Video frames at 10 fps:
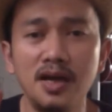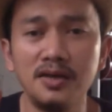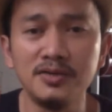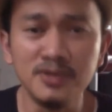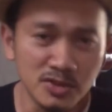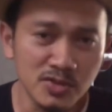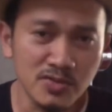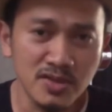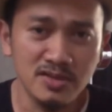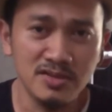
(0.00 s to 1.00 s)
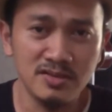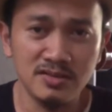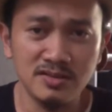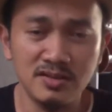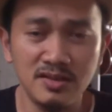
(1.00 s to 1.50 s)
a new
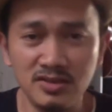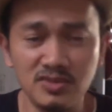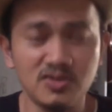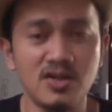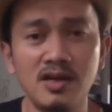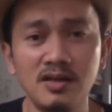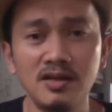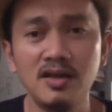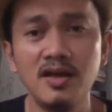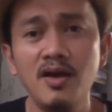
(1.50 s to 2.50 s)
creations in this channel.